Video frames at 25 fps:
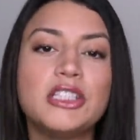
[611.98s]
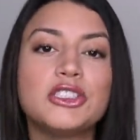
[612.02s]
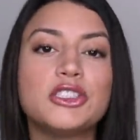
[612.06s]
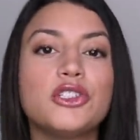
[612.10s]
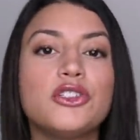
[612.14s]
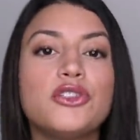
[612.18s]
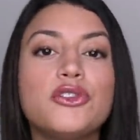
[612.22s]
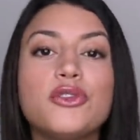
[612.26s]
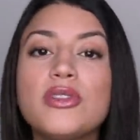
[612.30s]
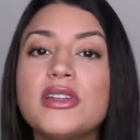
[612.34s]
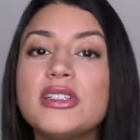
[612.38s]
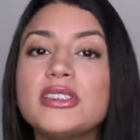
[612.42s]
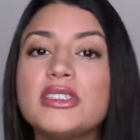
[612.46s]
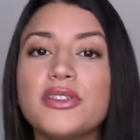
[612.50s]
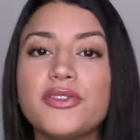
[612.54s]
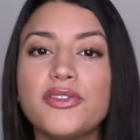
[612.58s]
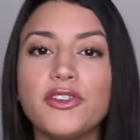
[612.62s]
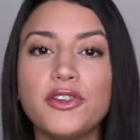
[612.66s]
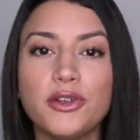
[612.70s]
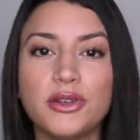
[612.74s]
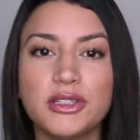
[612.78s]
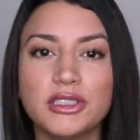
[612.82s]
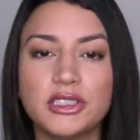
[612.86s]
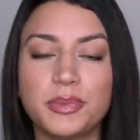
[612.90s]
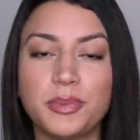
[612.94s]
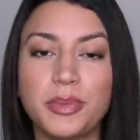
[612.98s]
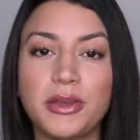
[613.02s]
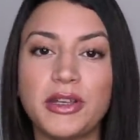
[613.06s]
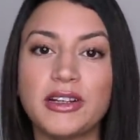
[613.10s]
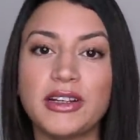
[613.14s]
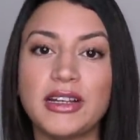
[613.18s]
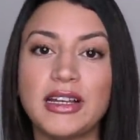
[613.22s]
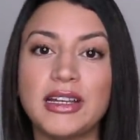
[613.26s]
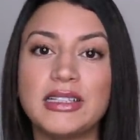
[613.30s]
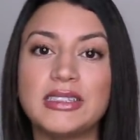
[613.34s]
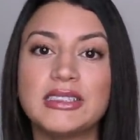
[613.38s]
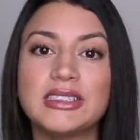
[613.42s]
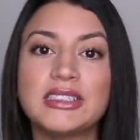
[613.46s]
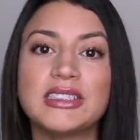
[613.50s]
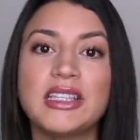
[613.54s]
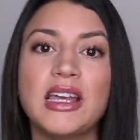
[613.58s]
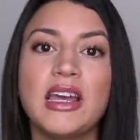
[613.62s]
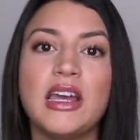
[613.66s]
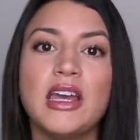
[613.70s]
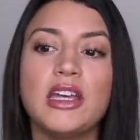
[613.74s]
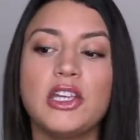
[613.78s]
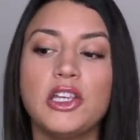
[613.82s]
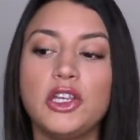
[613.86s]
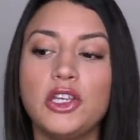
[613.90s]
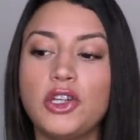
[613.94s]
So do this if you experience,
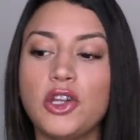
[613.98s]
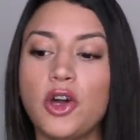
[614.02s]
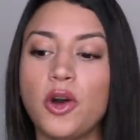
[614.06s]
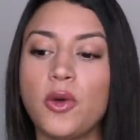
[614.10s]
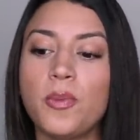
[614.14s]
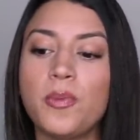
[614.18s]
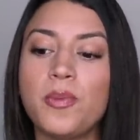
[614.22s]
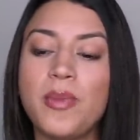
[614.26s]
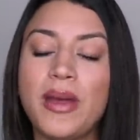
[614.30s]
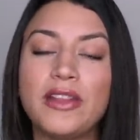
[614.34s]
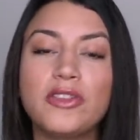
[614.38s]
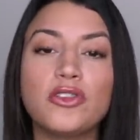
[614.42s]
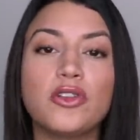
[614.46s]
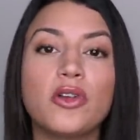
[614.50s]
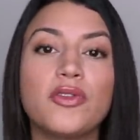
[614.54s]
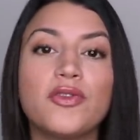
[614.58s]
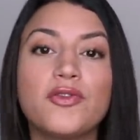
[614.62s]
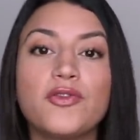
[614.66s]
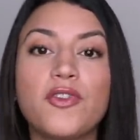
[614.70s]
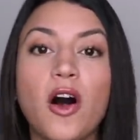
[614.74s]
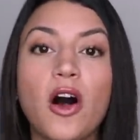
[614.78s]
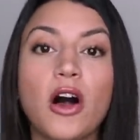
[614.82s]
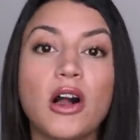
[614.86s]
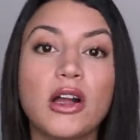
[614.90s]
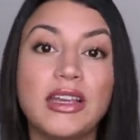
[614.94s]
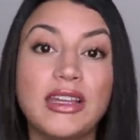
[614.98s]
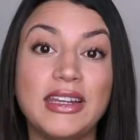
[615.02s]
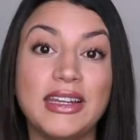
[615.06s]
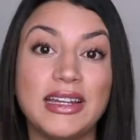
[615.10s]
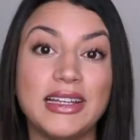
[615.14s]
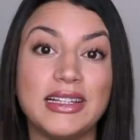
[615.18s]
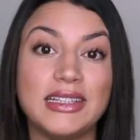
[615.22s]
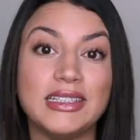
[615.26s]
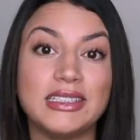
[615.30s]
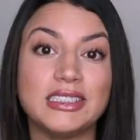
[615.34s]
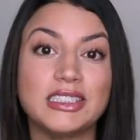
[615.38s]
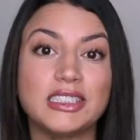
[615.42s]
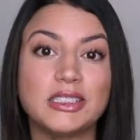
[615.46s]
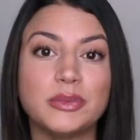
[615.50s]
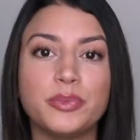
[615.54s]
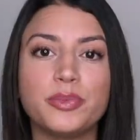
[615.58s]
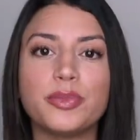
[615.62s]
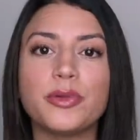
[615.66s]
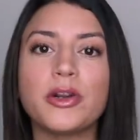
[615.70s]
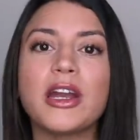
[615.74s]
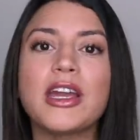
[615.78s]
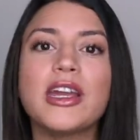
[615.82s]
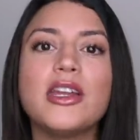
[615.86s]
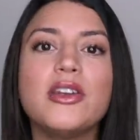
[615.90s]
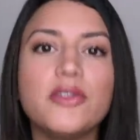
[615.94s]
you know, mental fogginess,
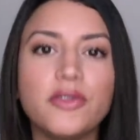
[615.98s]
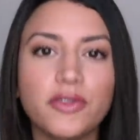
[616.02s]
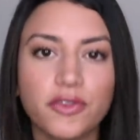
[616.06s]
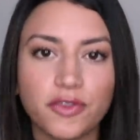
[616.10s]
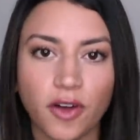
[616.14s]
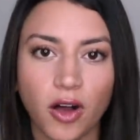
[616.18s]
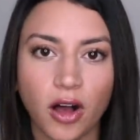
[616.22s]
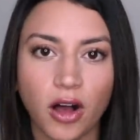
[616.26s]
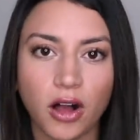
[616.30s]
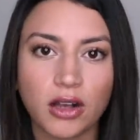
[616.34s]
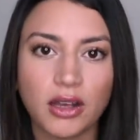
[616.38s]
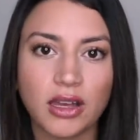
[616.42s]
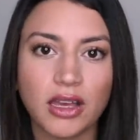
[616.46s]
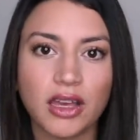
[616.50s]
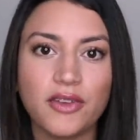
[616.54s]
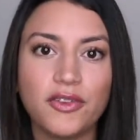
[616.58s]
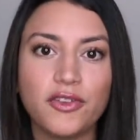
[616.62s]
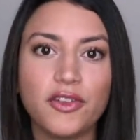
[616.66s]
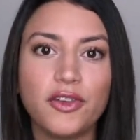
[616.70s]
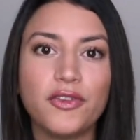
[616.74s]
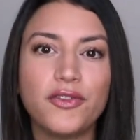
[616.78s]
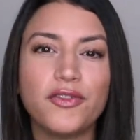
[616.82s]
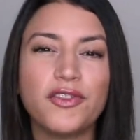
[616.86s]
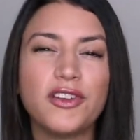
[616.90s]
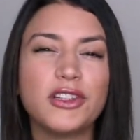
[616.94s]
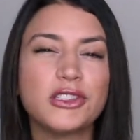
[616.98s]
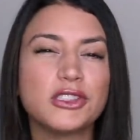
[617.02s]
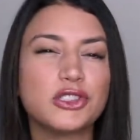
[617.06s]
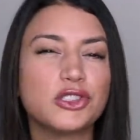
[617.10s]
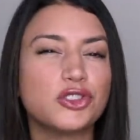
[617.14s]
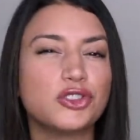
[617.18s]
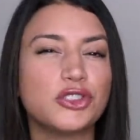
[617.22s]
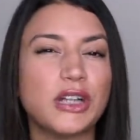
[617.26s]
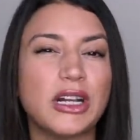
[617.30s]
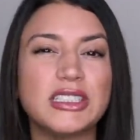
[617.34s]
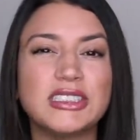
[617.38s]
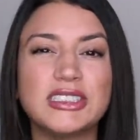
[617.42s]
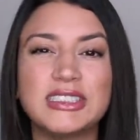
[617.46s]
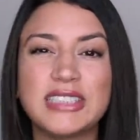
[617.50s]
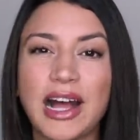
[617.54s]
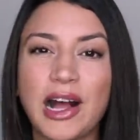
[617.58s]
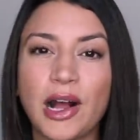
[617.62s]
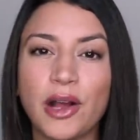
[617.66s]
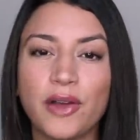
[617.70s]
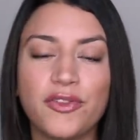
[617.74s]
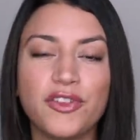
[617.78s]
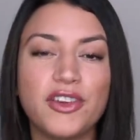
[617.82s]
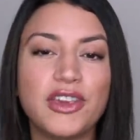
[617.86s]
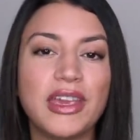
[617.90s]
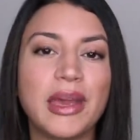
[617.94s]
brain fog, if you feel stressed
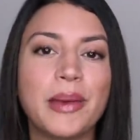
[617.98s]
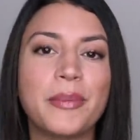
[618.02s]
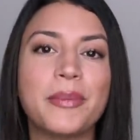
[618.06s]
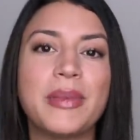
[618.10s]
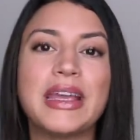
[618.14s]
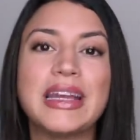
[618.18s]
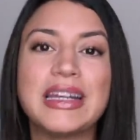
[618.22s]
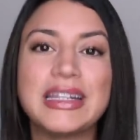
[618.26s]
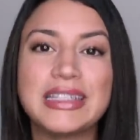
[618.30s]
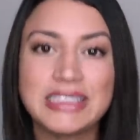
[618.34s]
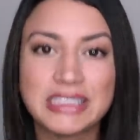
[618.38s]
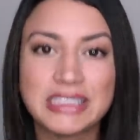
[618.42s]
out, if you can't make a